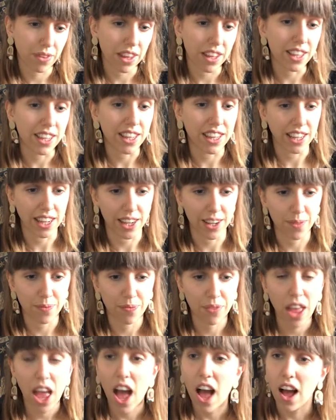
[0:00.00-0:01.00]
Yeah.
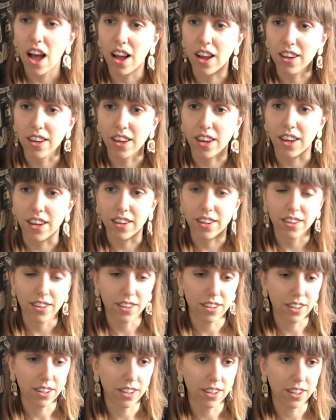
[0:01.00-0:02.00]
Okay.
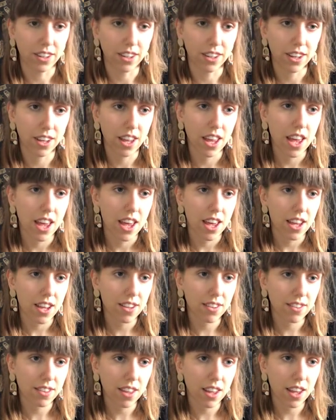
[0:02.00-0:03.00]

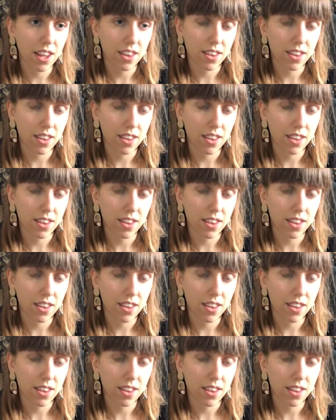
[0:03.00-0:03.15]
It's the hair